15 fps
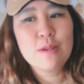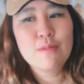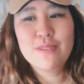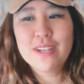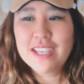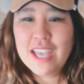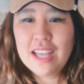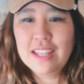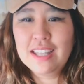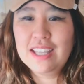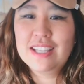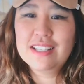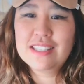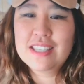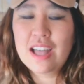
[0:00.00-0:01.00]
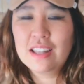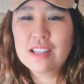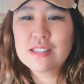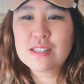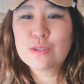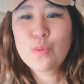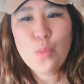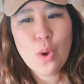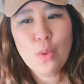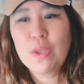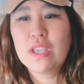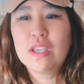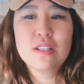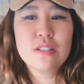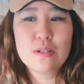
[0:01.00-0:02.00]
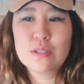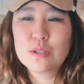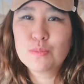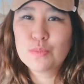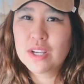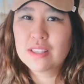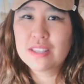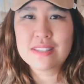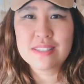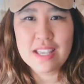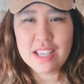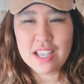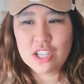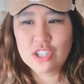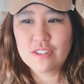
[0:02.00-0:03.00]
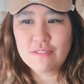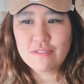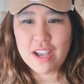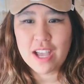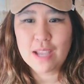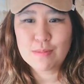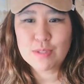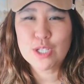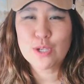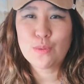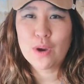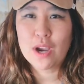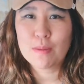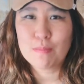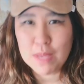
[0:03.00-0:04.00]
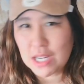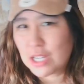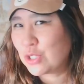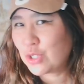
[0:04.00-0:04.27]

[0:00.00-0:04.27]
But Kelly, tell us what we can do to bring the staycation vibe to our ministry